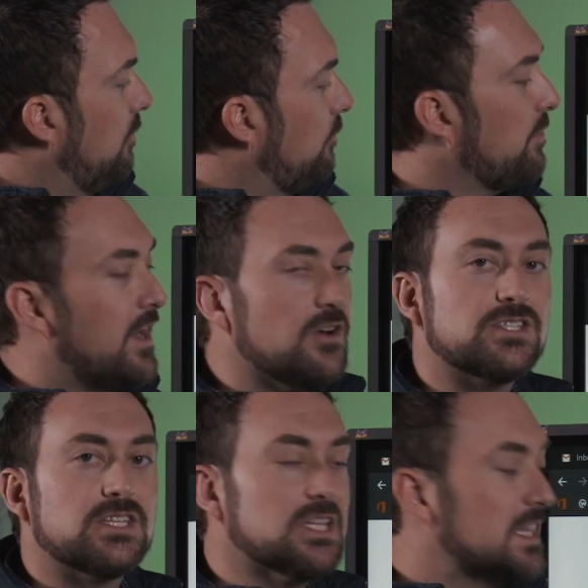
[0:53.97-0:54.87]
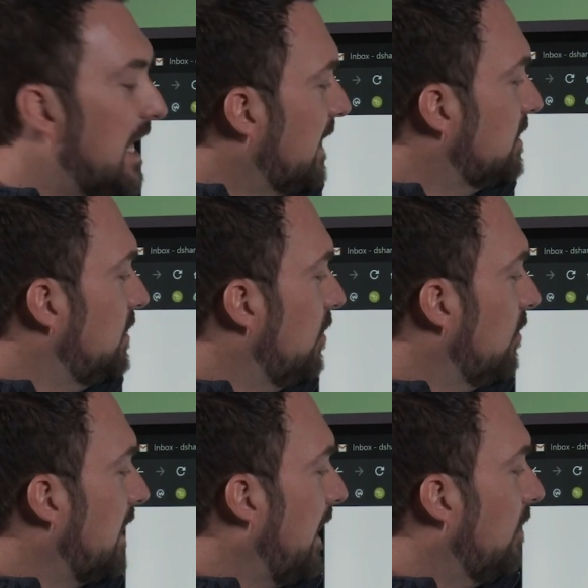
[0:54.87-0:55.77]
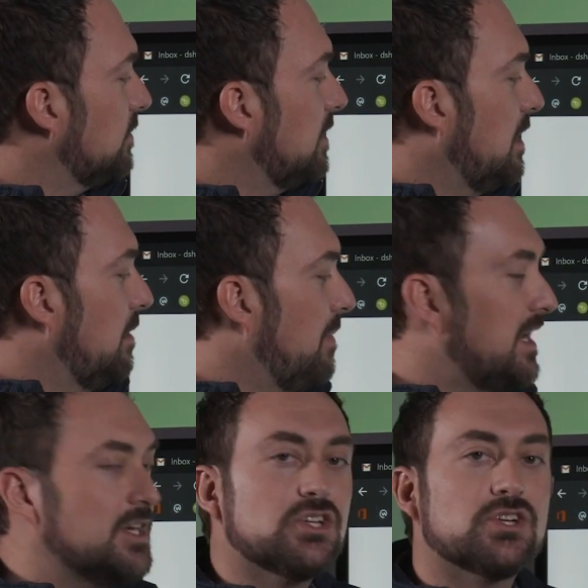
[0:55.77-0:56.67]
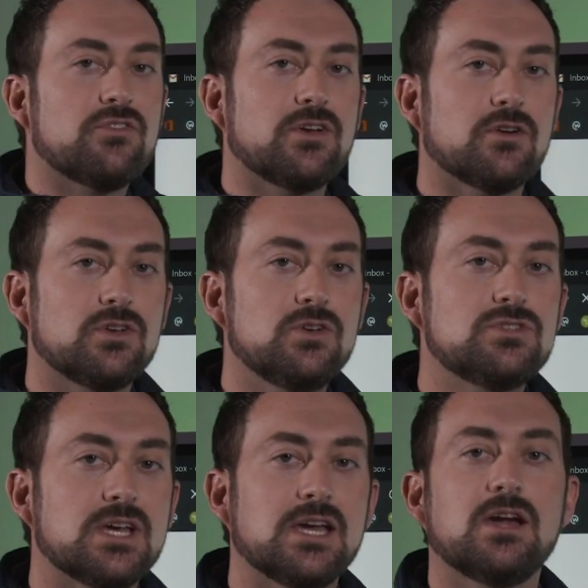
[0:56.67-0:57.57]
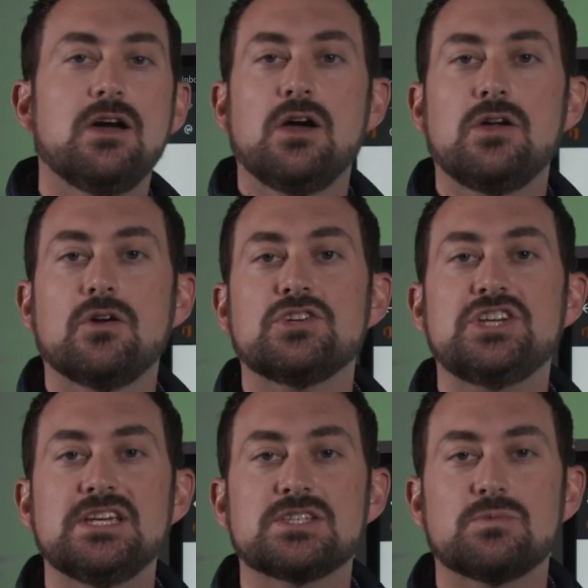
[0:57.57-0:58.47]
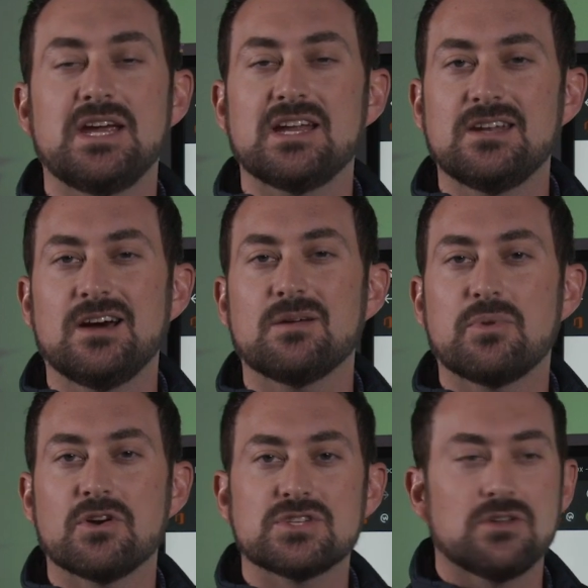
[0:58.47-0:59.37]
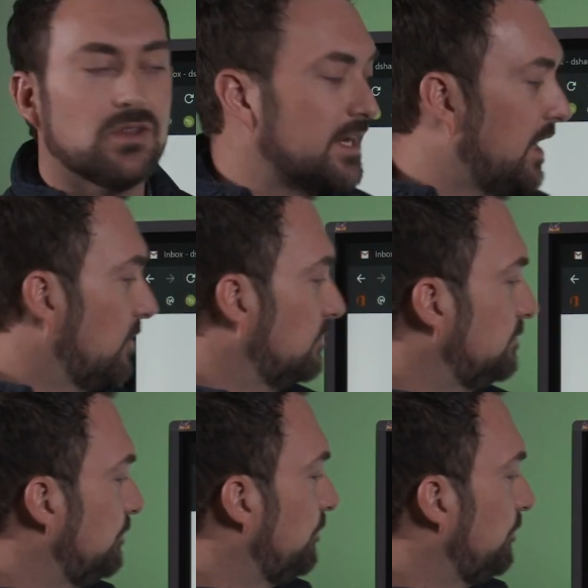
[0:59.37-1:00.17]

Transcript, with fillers: From there, select your account, making sure that you're using your G Suite and not a personal account.